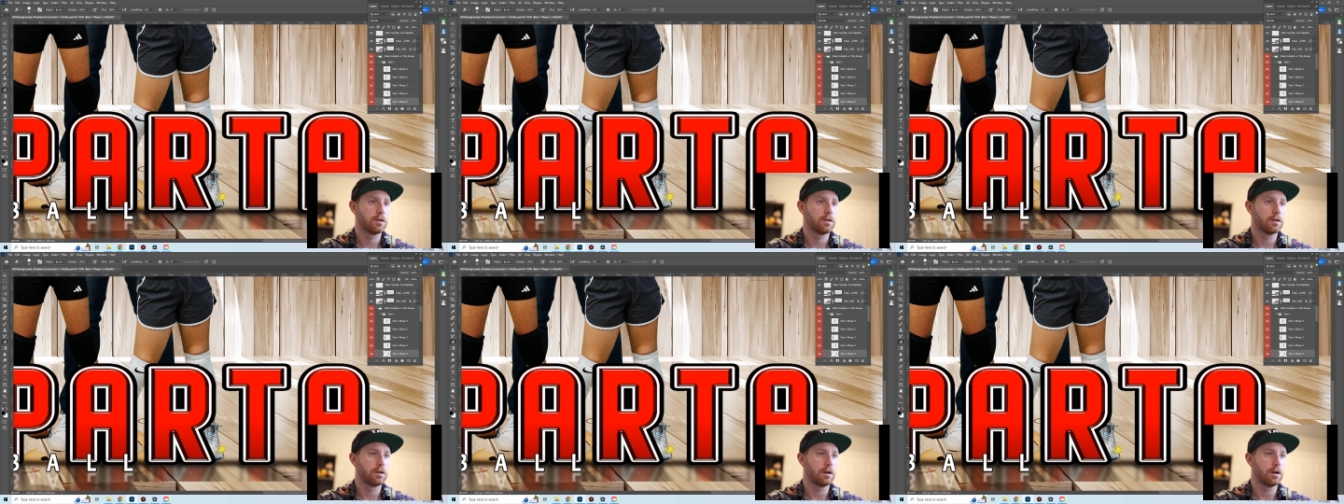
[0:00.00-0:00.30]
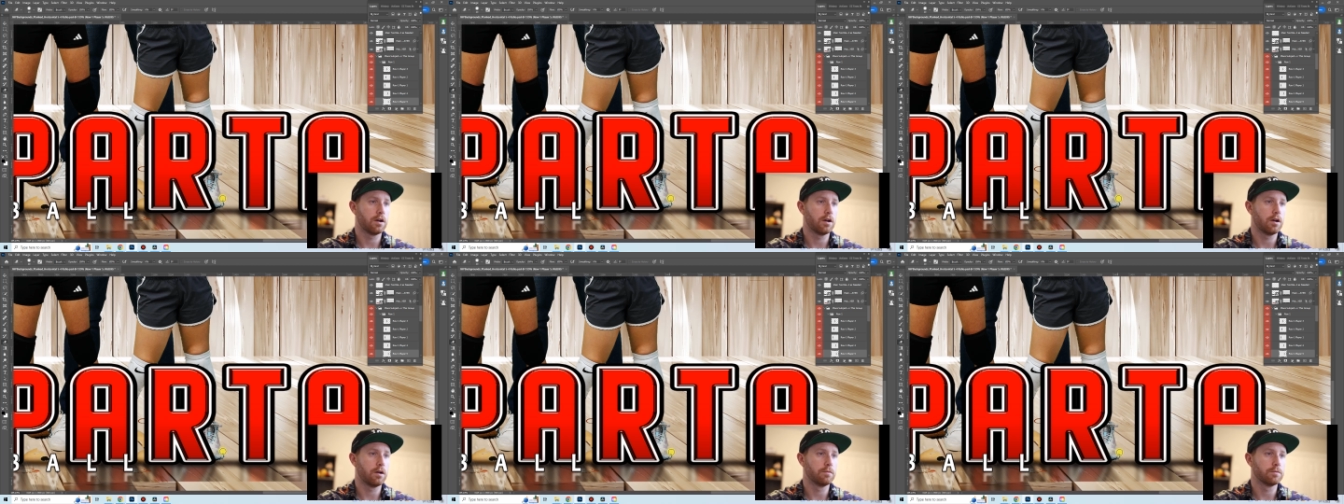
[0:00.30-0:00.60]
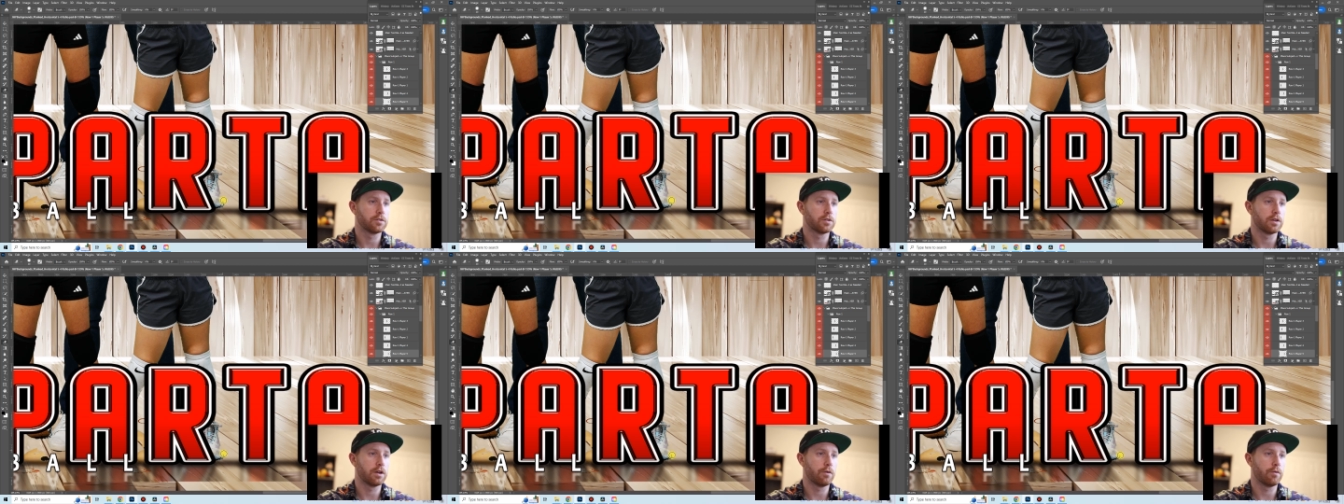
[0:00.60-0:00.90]

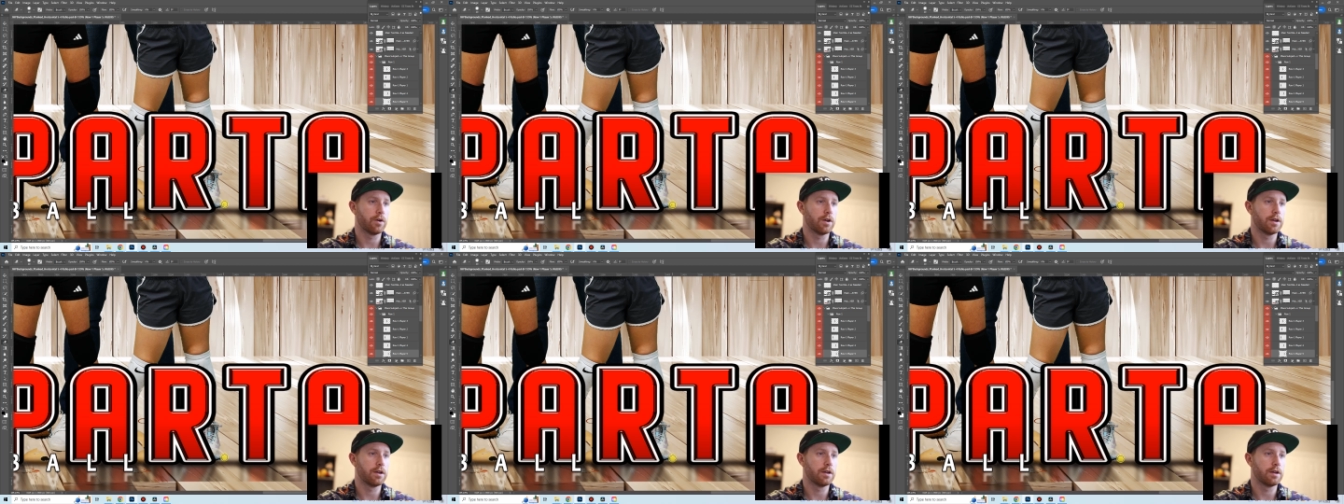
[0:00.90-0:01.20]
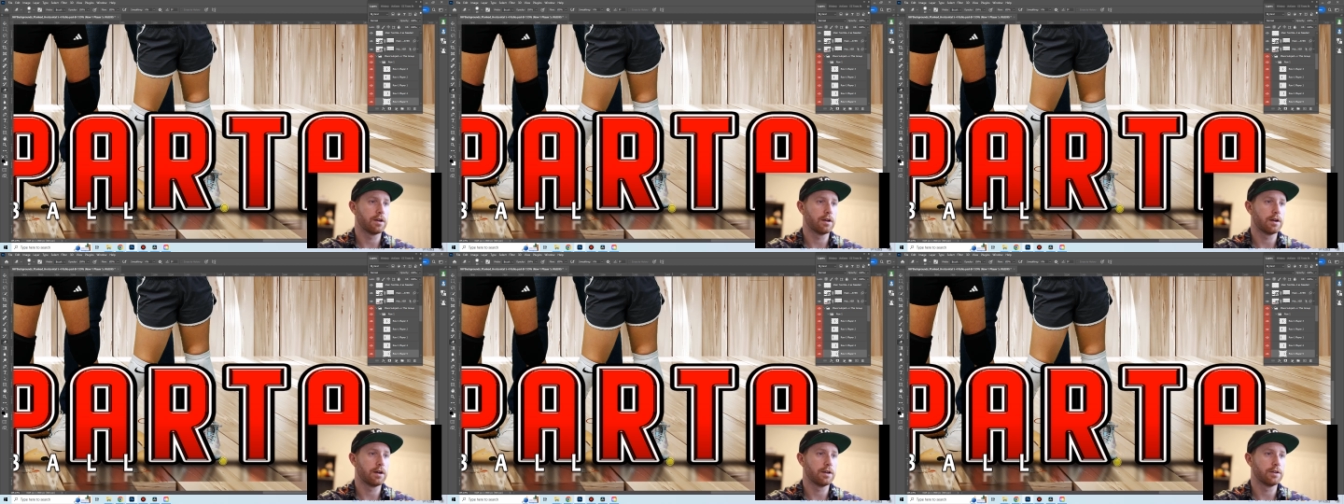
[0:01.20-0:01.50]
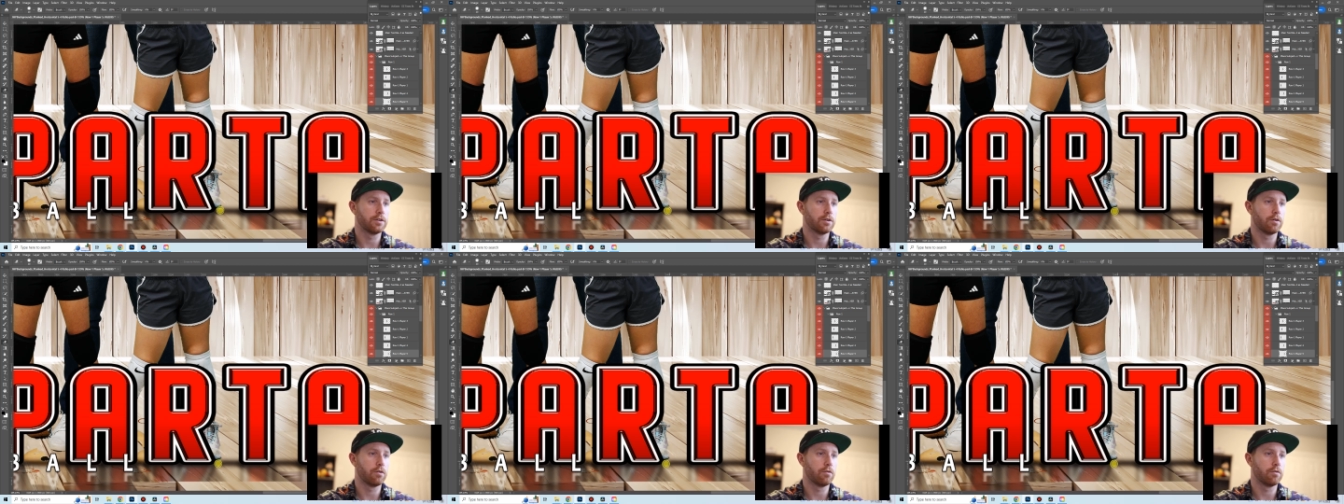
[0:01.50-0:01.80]
So that way I
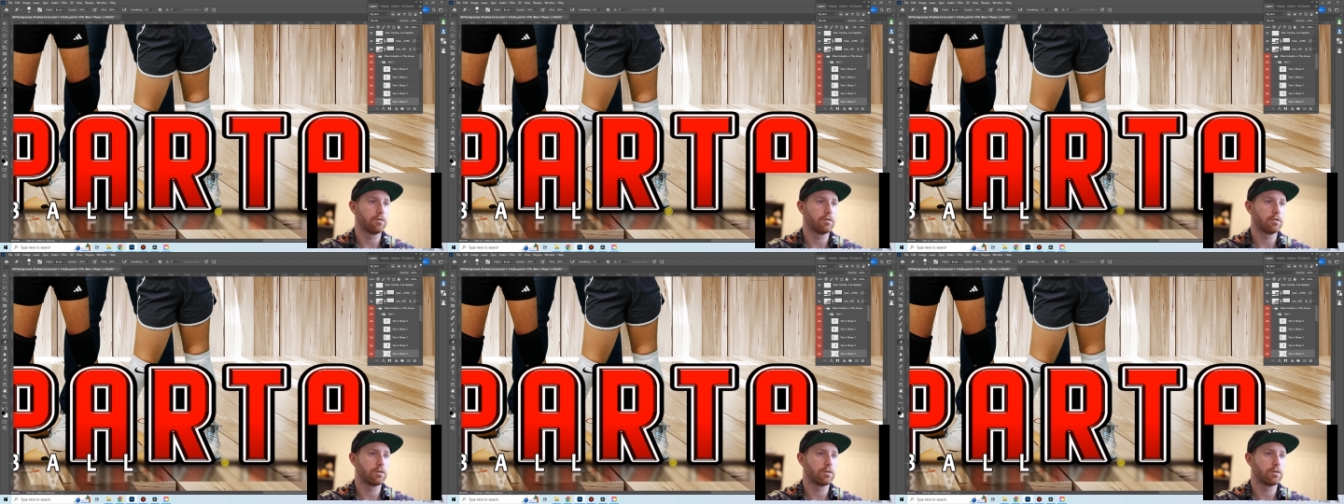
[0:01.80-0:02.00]
don't